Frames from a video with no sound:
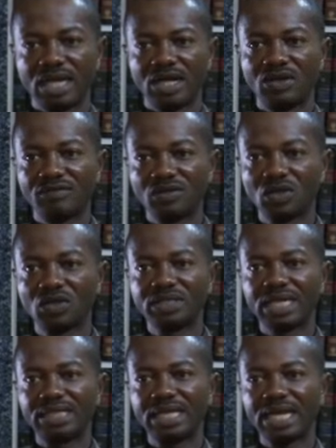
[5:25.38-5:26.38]
We have those
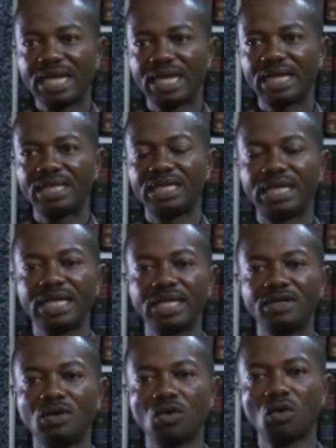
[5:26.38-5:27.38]
that end
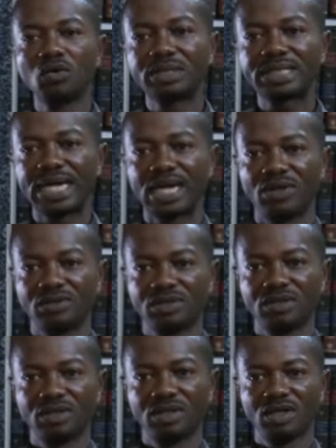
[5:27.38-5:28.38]
in U sound.
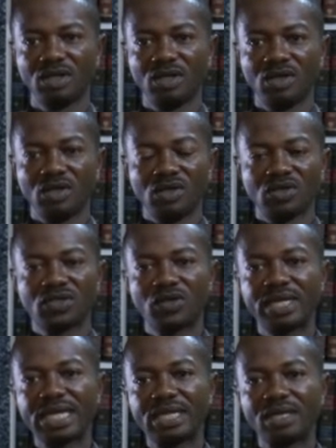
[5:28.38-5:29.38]
So
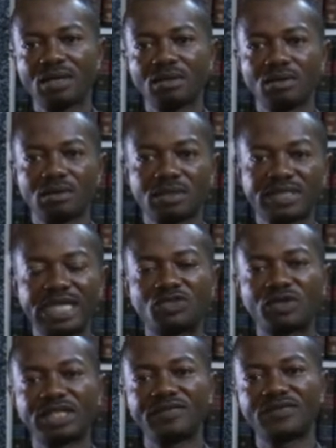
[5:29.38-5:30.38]
the
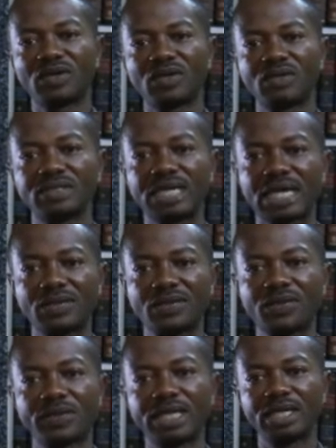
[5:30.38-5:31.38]
central diphthongs are
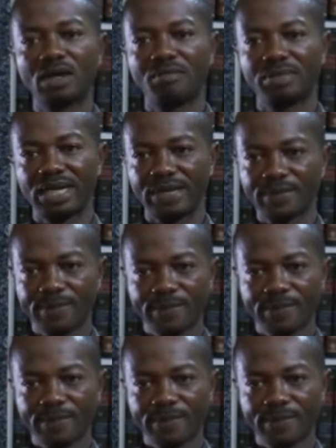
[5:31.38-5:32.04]
three in number.